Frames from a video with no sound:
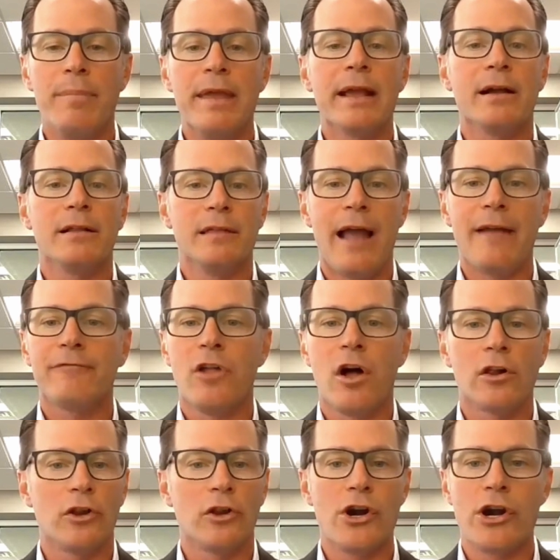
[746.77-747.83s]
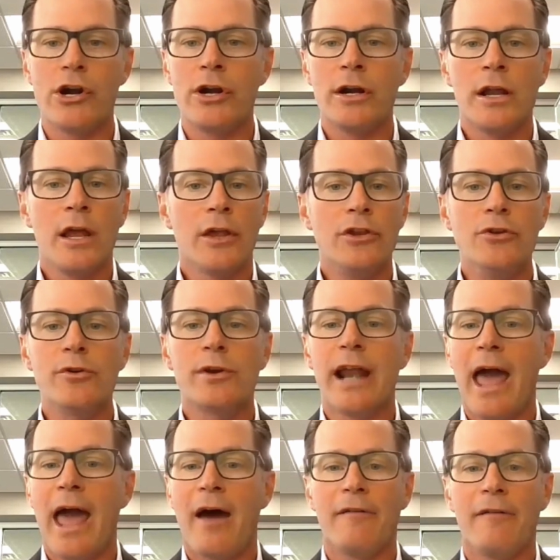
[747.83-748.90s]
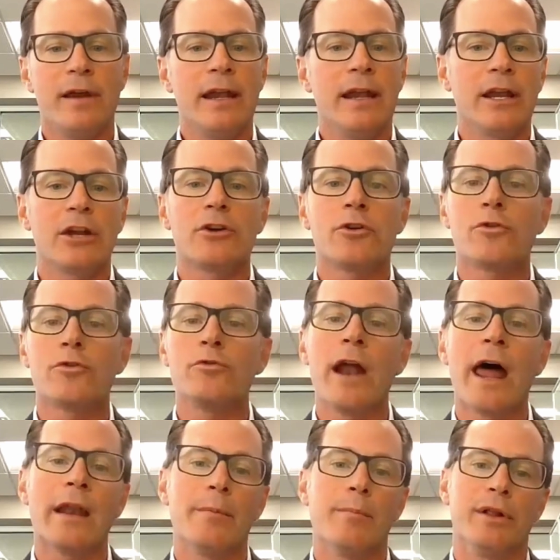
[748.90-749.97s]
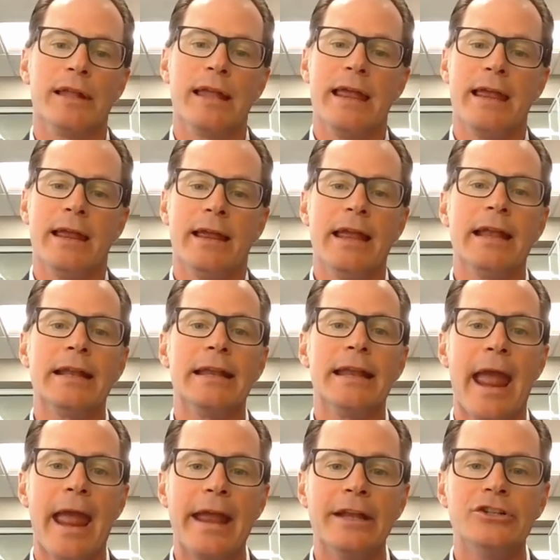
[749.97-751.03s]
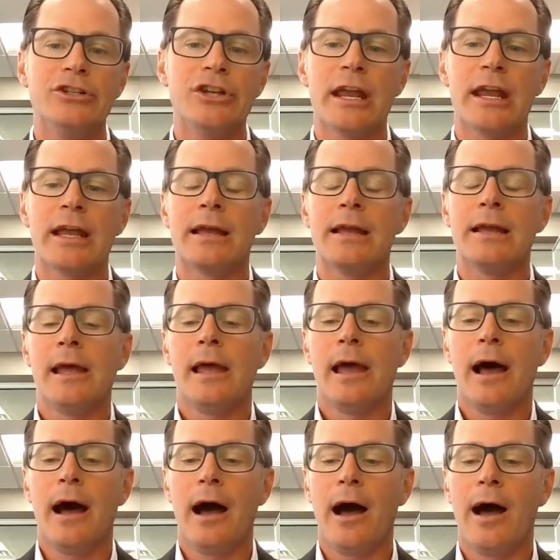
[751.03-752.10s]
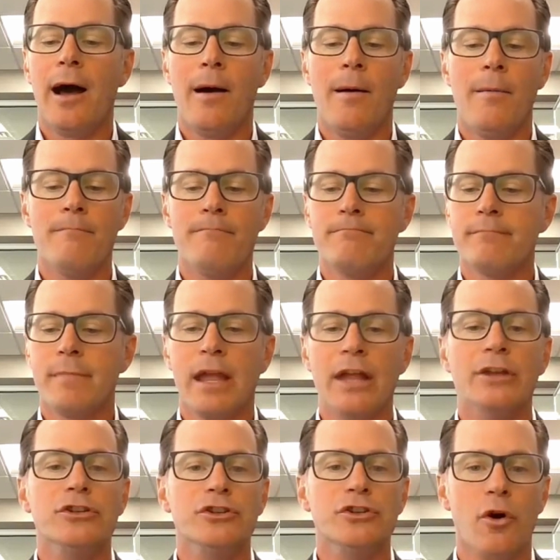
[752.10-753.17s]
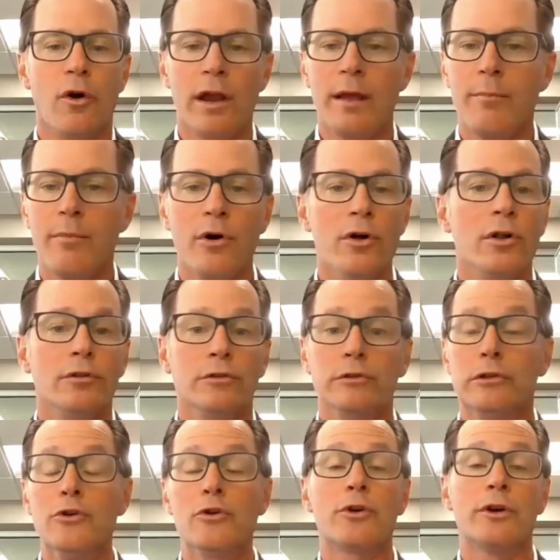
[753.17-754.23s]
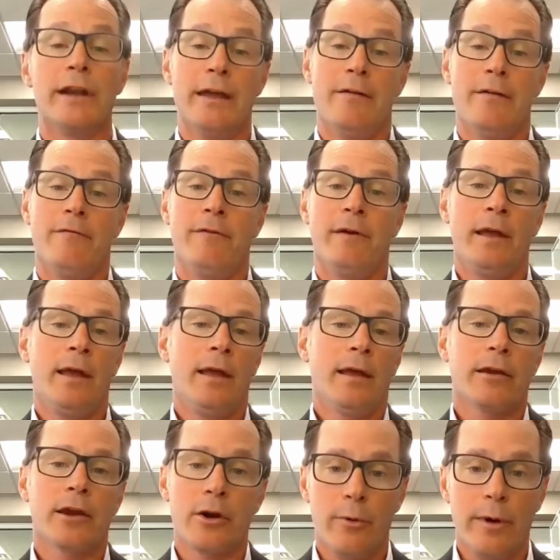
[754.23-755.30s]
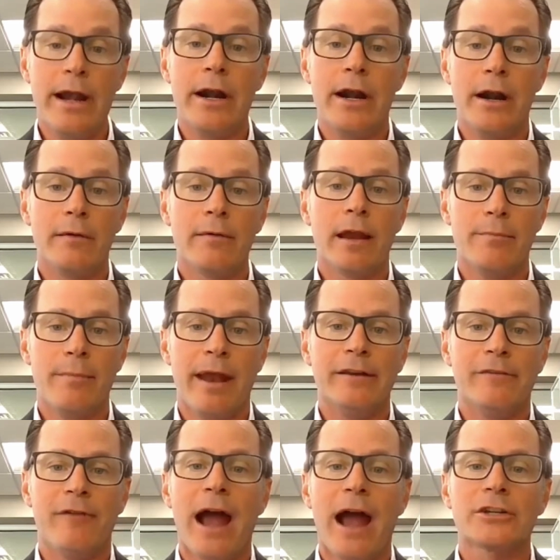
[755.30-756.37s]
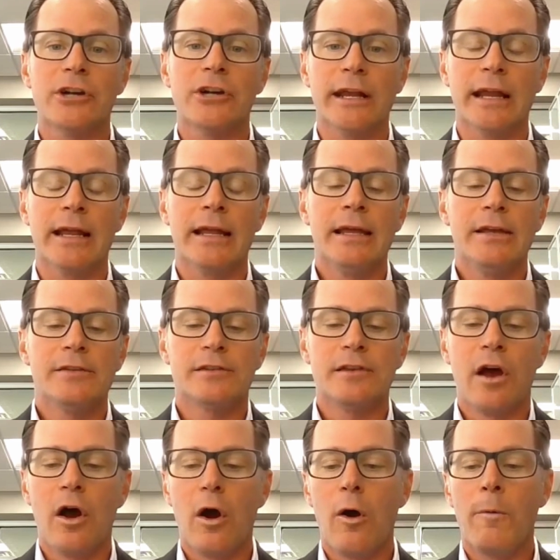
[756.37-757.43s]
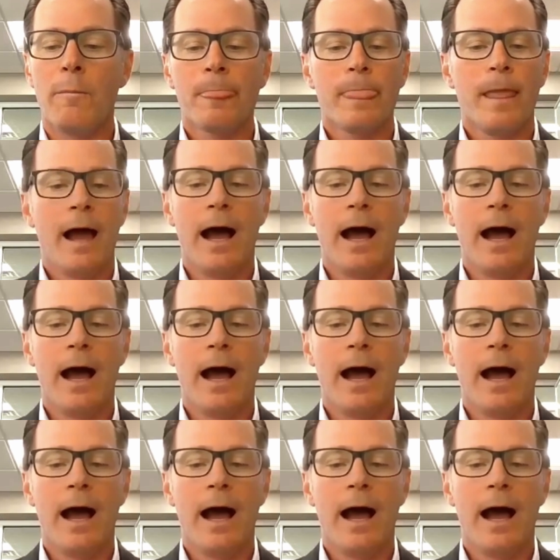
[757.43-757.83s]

being a lifelong learner, you can have an incredibly engaging, enjoyable, lucrative career in manufacturing. So